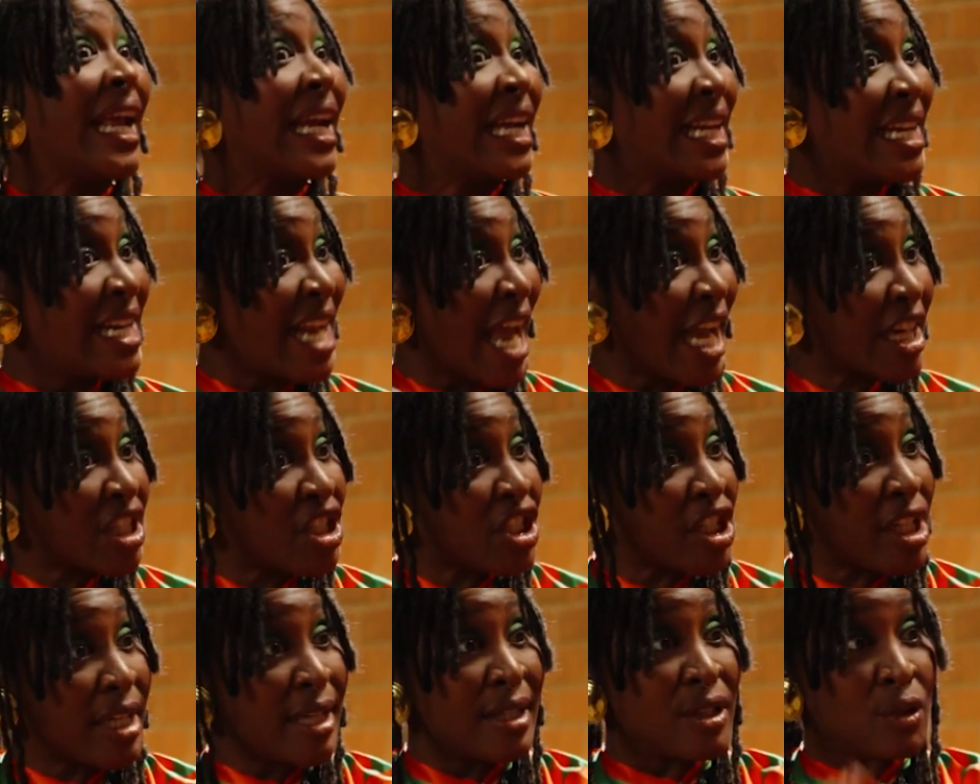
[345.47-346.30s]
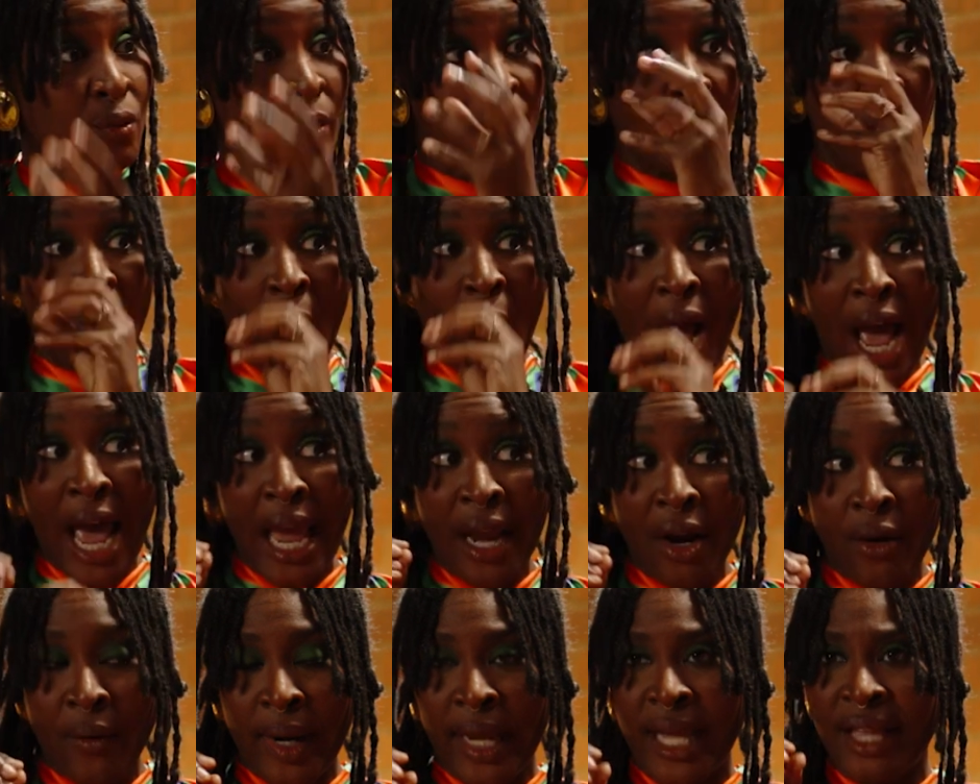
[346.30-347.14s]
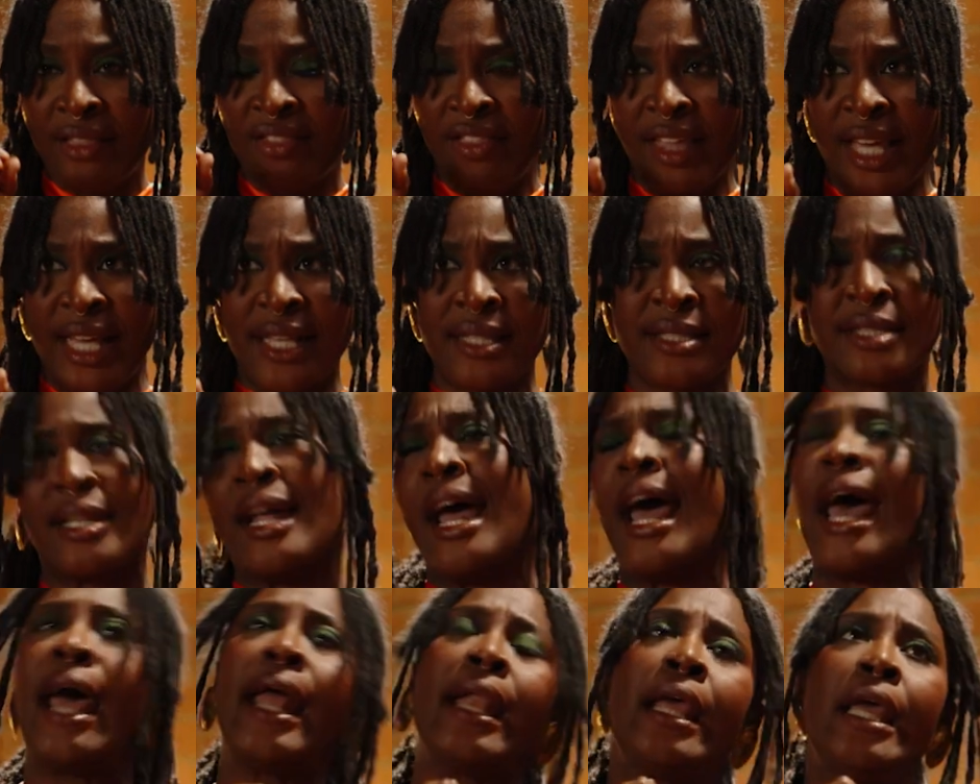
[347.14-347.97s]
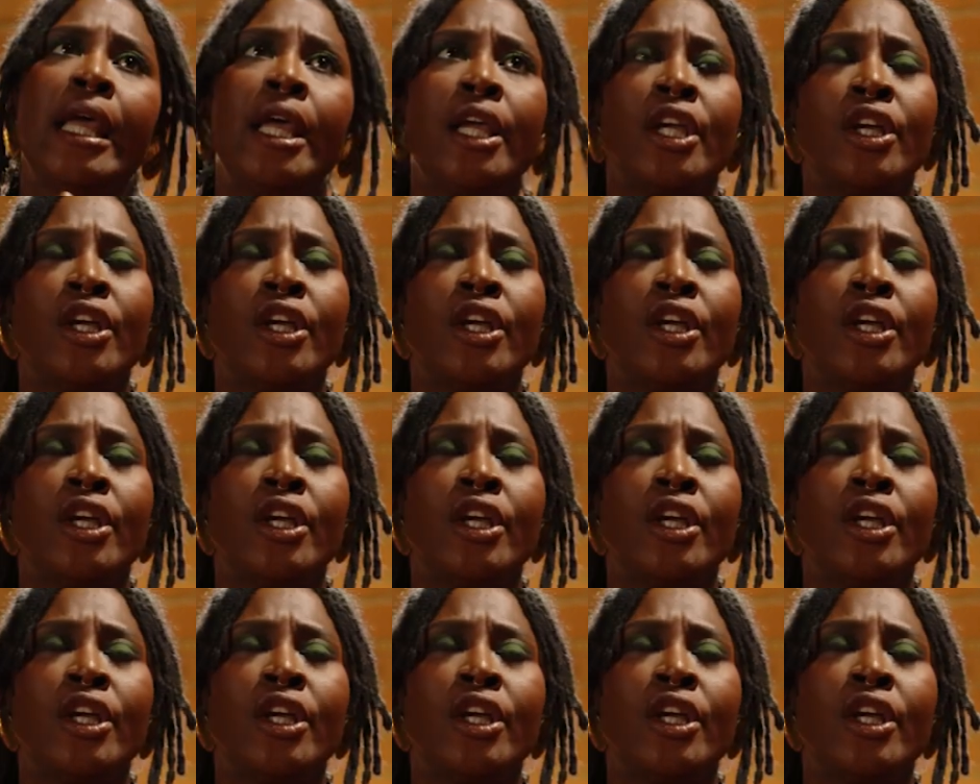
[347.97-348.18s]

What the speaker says: Connections, rewiring, things that,